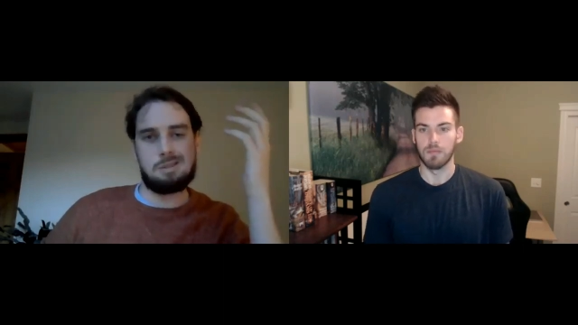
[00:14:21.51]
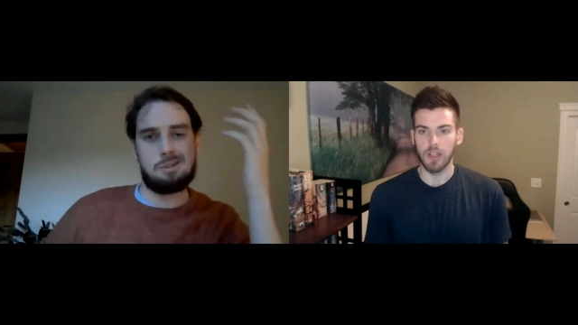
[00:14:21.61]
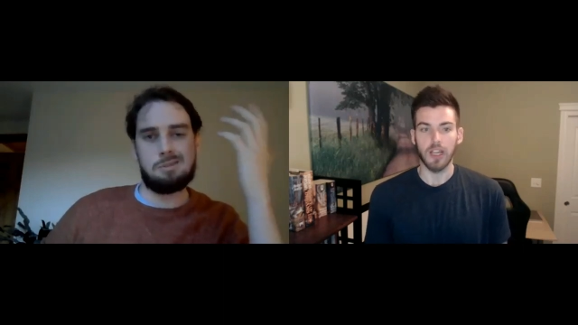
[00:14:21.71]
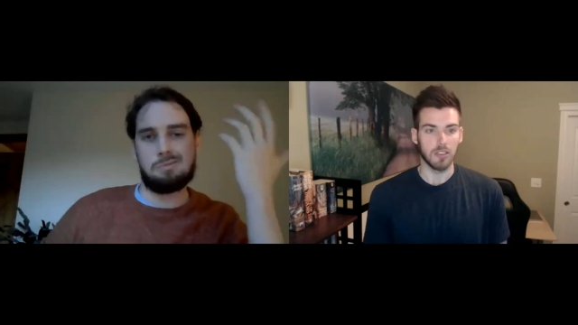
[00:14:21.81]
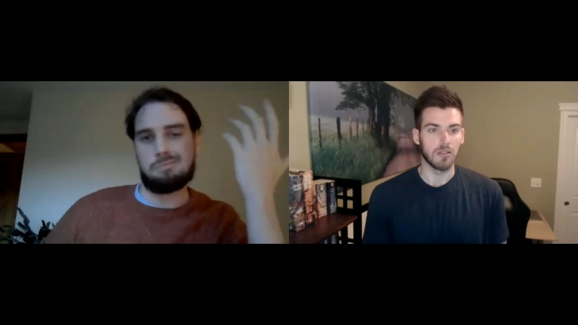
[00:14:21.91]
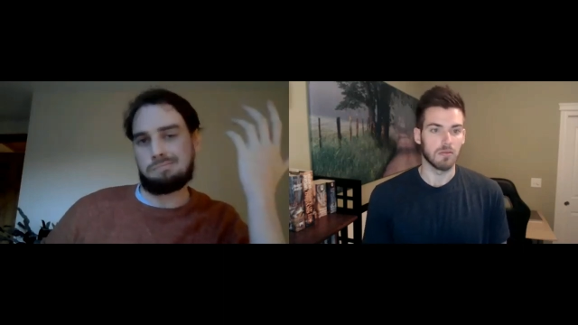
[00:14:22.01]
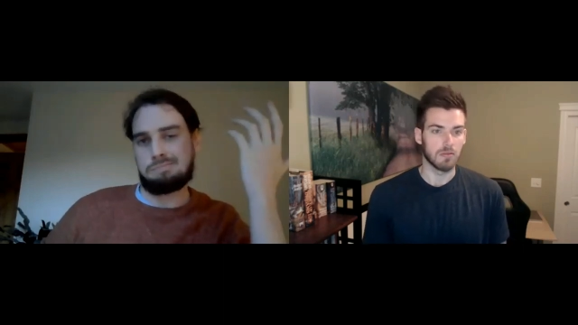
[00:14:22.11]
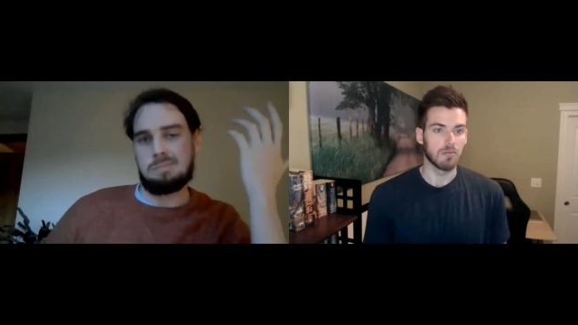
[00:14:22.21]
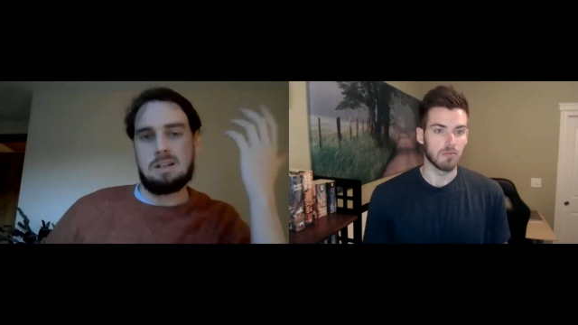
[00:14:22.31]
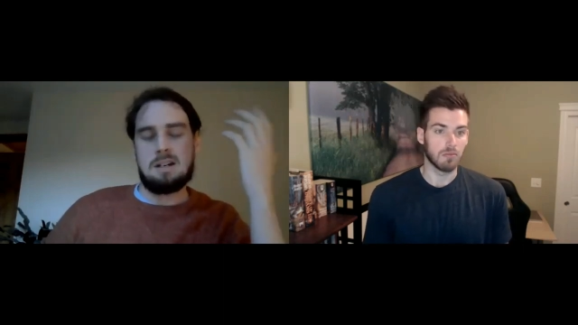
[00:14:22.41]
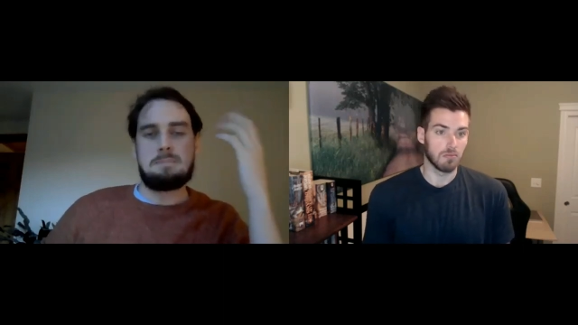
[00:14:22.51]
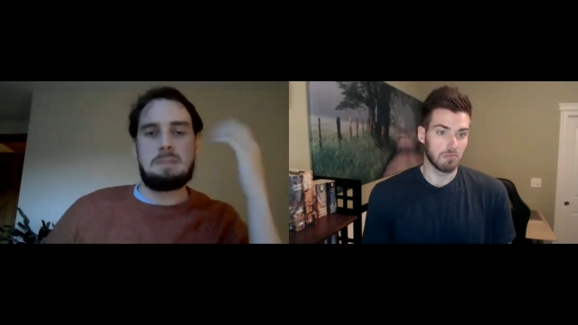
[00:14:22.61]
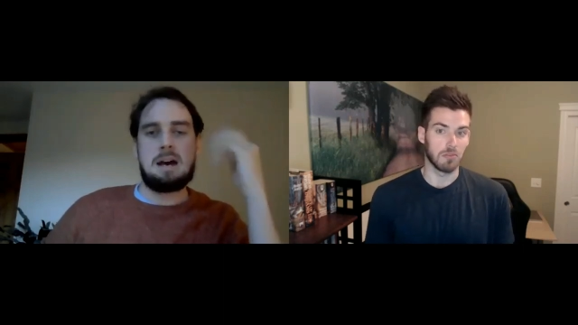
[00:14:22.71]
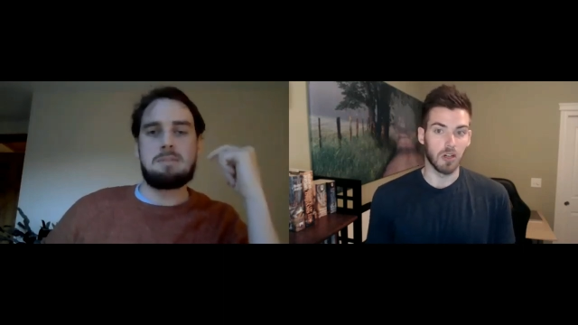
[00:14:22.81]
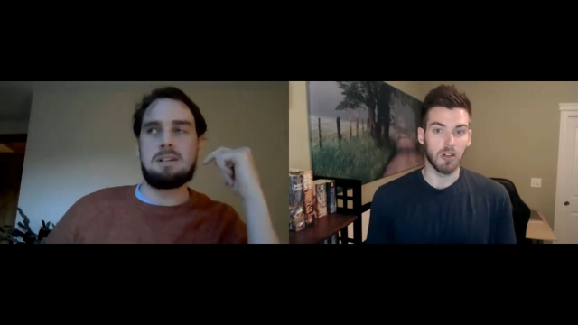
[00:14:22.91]
Speaker 1: So nice.
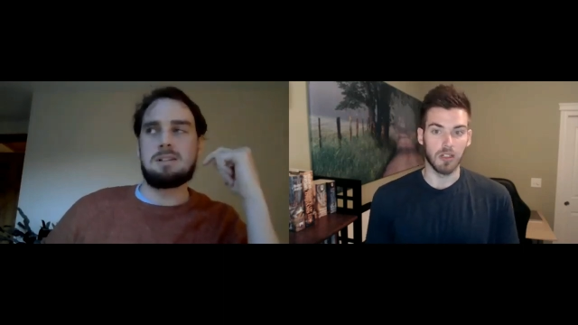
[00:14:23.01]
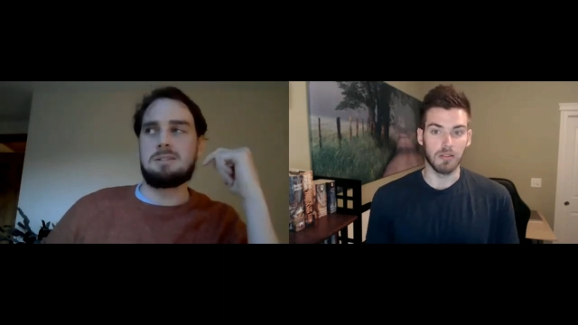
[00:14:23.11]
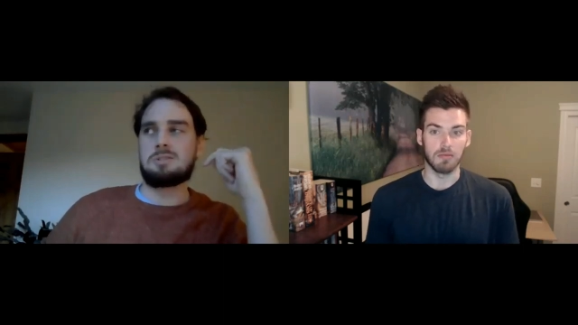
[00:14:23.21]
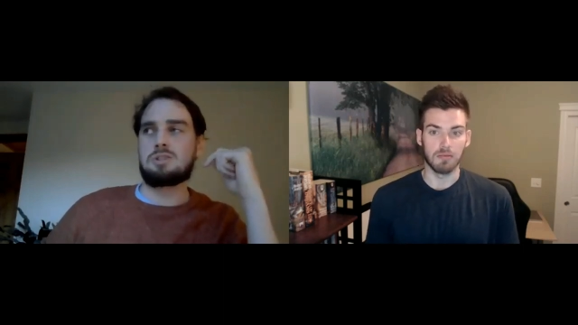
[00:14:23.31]
Maybe there's